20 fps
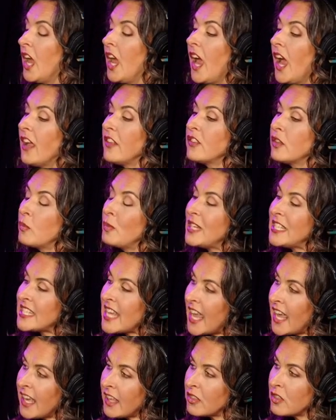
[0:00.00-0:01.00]
And so we
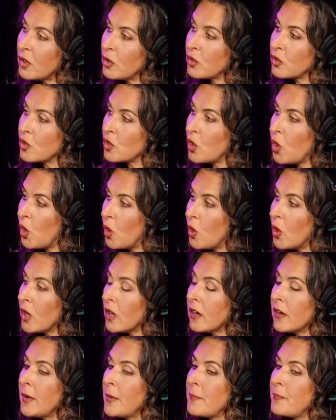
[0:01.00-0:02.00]
take those
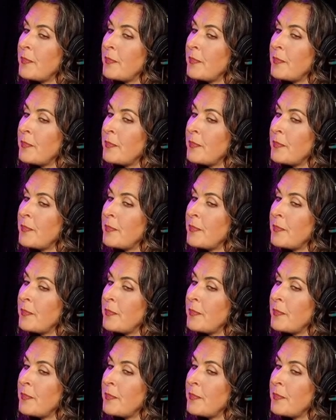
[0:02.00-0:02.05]
core,